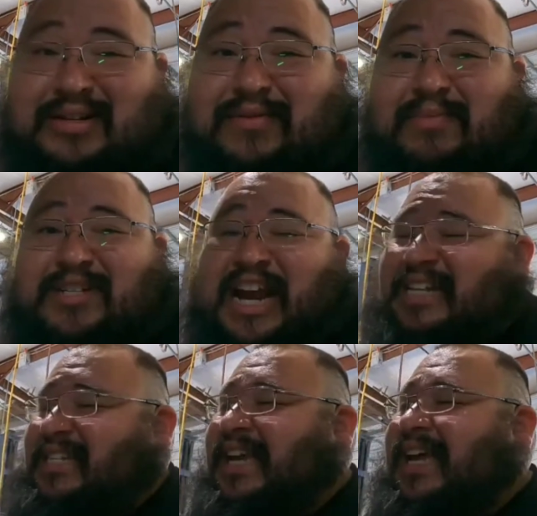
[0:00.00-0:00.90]
this from
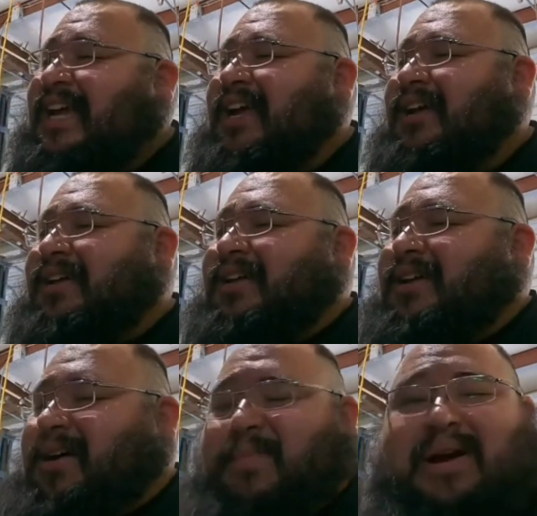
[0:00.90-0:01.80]
JT.
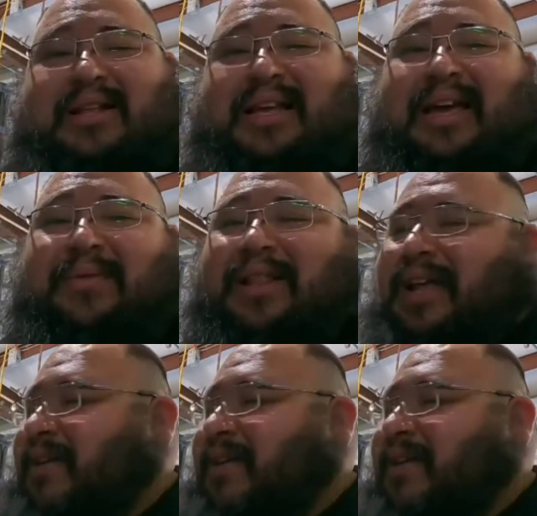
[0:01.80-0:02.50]
Apparently he went